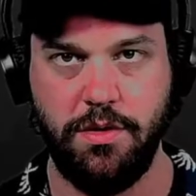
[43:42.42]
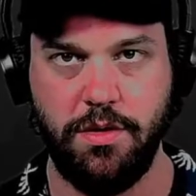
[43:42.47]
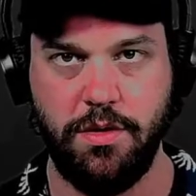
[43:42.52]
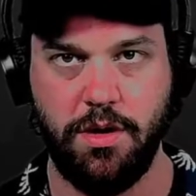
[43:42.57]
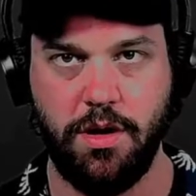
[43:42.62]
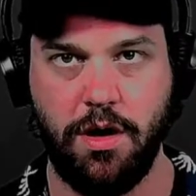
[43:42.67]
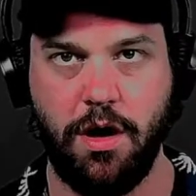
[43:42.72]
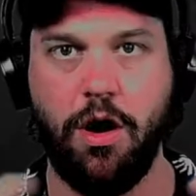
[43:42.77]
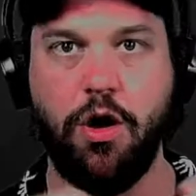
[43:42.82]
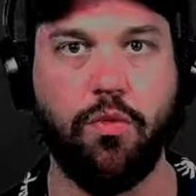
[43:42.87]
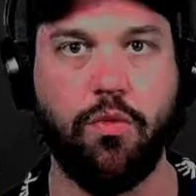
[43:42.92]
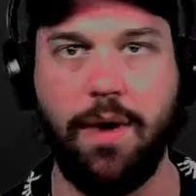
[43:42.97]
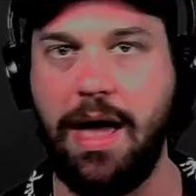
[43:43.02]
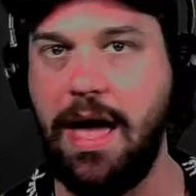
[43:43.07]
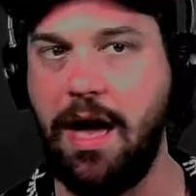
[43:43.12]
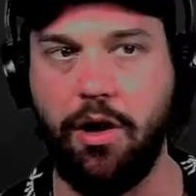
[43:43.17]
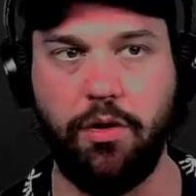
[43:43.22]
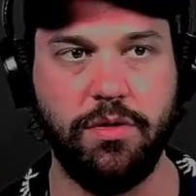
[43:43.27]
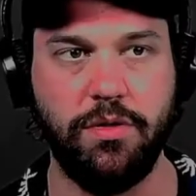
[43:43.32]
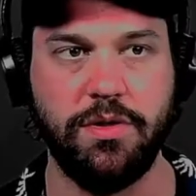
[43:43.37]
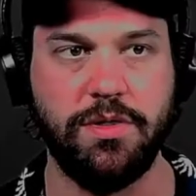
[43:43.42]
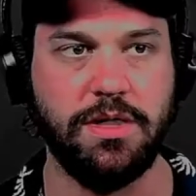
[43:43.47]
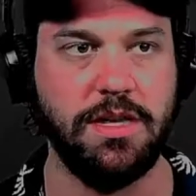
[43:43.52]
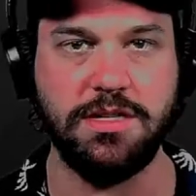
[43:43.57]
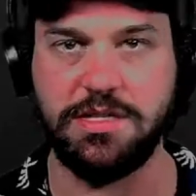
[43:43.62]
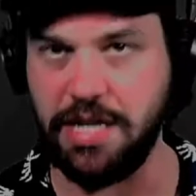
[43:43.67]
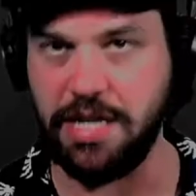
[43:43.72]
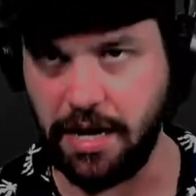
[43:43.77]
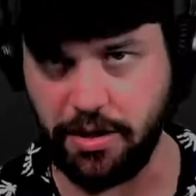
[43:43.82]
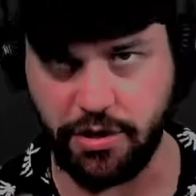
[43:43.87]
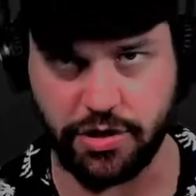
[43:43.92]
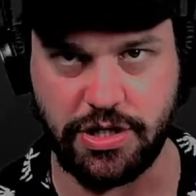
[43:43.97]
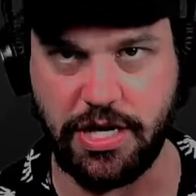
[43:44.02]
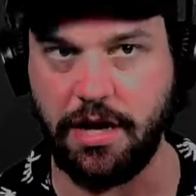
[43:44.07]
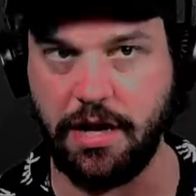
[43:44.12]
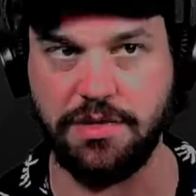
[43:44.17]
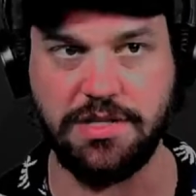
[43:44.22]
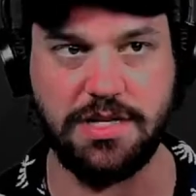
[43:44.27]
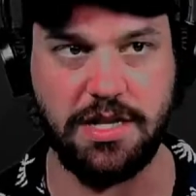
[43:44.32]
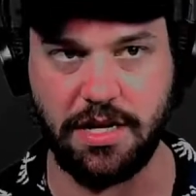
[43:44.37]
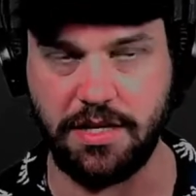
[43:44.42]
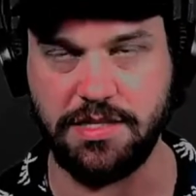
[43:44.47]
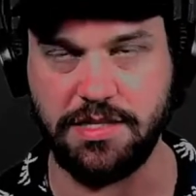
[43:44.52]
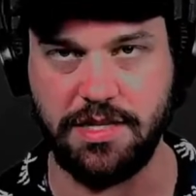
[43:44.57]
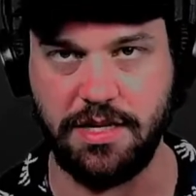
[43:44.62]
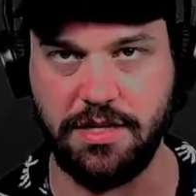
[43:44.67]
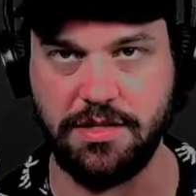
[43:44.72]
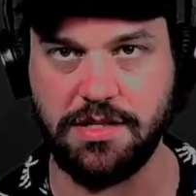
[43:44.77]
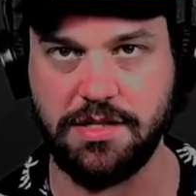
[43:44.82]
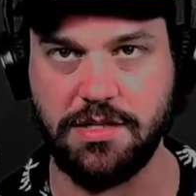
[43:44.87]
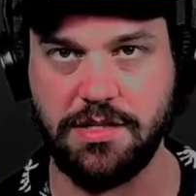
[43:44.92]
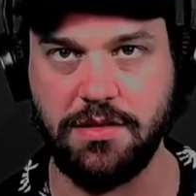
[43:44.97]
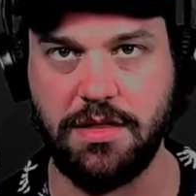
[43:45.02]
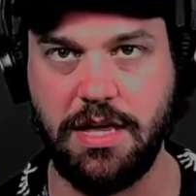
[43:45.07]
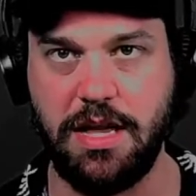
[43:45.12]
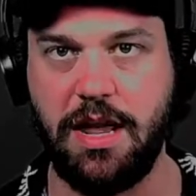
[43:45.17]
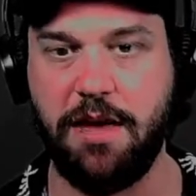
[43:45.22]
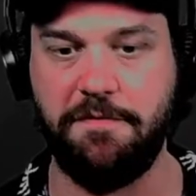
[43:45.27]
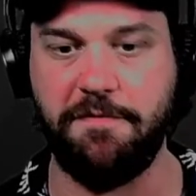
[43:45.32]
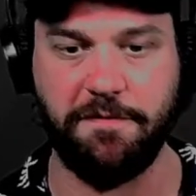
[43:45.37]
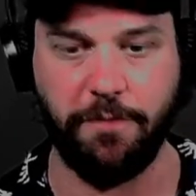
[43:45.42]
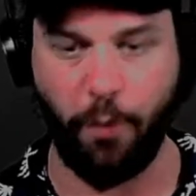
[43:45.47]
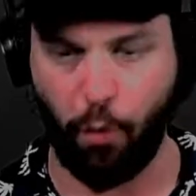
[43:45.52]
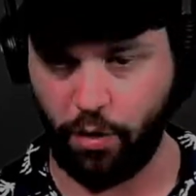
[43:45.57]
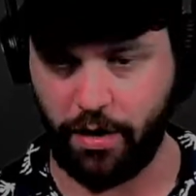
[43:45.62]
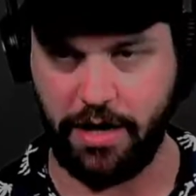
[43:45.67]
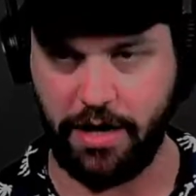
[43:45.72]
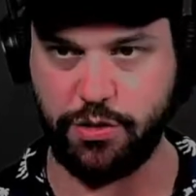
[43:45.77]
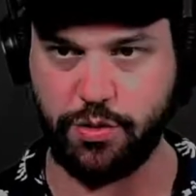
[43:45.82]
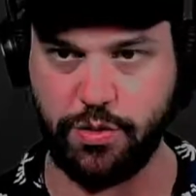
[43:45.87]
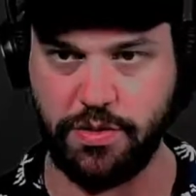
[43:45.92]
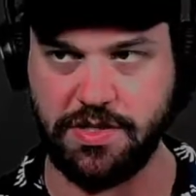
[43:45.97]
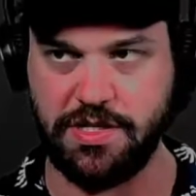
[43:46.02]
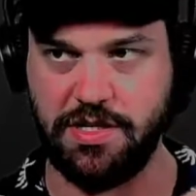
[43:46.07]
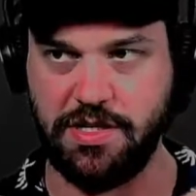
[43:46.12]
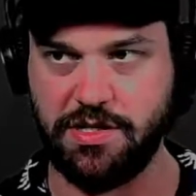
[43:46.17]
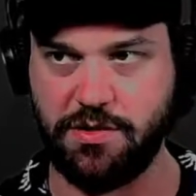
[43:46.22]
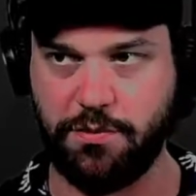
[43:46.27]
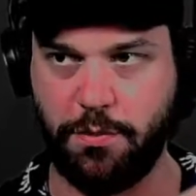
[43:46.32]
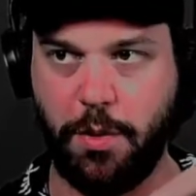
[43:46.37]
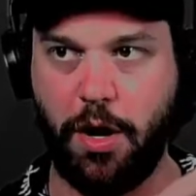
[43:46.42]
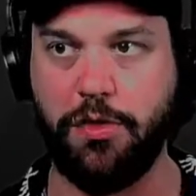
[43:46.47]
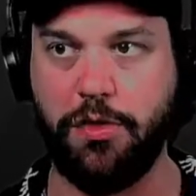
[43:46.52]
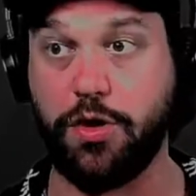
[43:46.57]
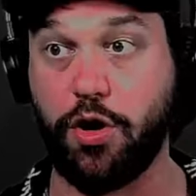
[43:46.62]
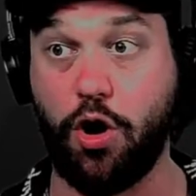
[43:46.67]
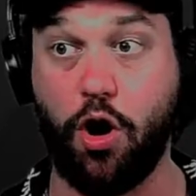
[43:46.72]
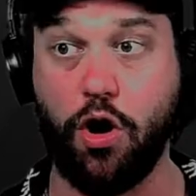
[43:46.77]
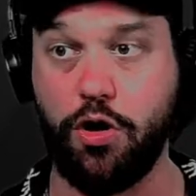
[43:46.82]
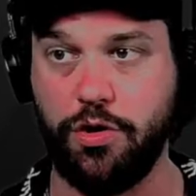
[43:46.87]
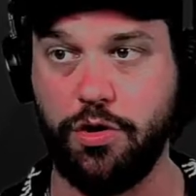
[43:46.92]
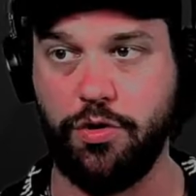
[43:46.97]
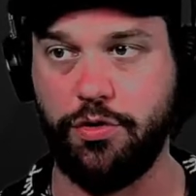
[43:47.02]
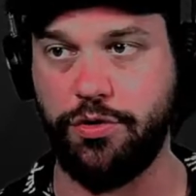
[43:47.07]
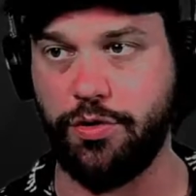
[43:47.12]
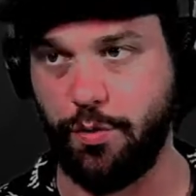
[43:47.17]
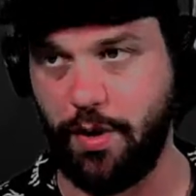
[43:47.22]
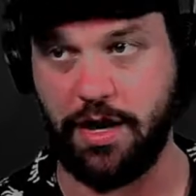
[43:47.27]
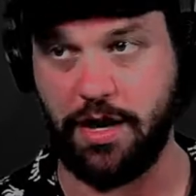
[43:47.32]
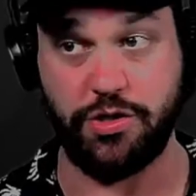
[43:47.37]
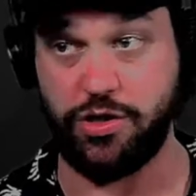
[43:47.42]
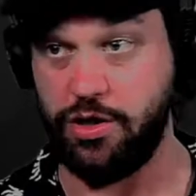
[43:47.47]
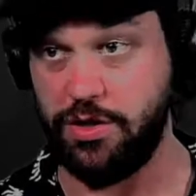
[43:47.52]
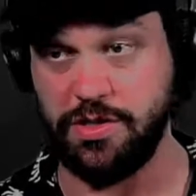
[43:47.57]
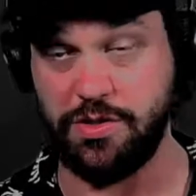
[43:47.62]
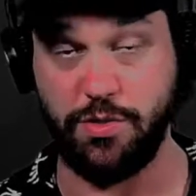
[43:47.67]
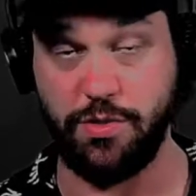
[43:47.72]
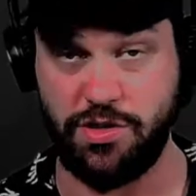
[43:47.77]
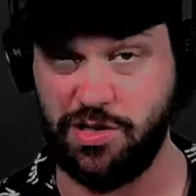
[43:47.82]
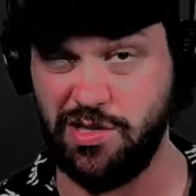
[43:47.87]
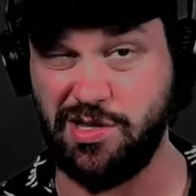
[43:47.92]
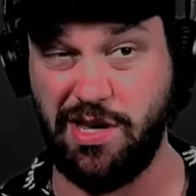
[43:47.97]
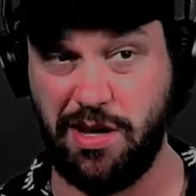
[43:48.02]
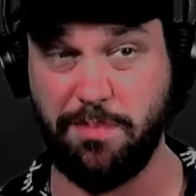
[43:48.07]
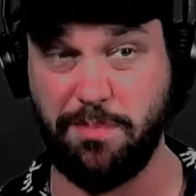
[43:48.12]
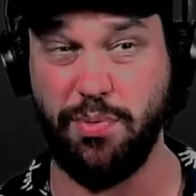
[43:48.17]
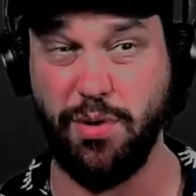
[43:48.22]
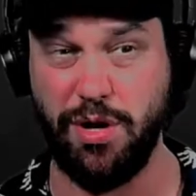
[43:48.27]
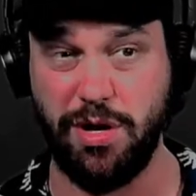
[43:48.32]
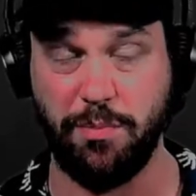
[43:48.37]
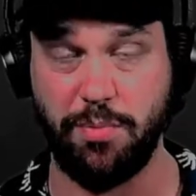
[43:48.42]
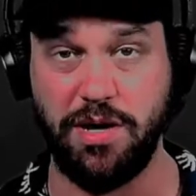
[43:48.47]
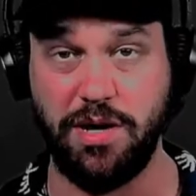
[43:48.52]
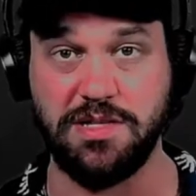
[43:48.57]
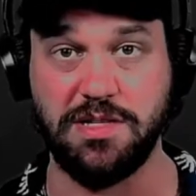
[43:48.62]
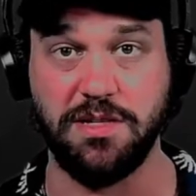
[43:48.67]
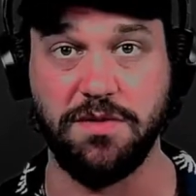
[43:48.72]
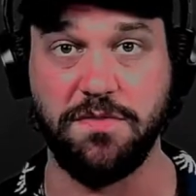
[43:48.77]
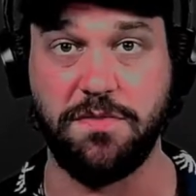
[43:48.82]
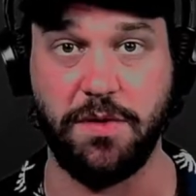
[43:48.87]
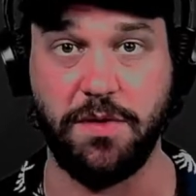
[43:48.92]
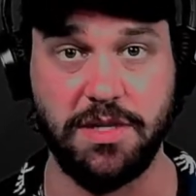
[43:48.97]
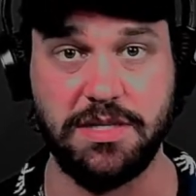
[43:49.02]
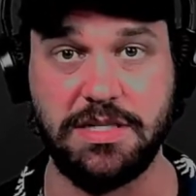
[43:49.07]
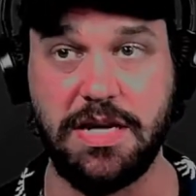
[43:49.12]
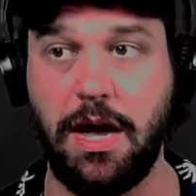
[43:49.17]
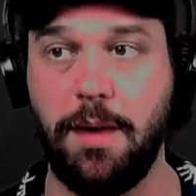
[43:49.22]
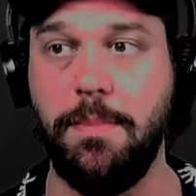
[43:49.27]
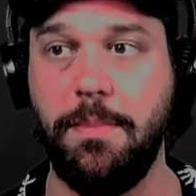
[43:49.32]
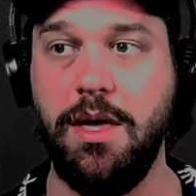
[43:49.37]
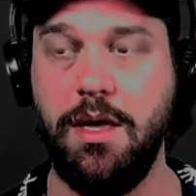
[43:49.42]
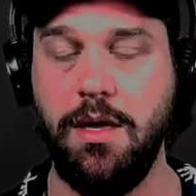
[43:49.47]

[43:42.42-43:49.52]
around these Danish towns that exist, that have 4 entrances from all the cardinal directions, which is like pretty impressive for the time.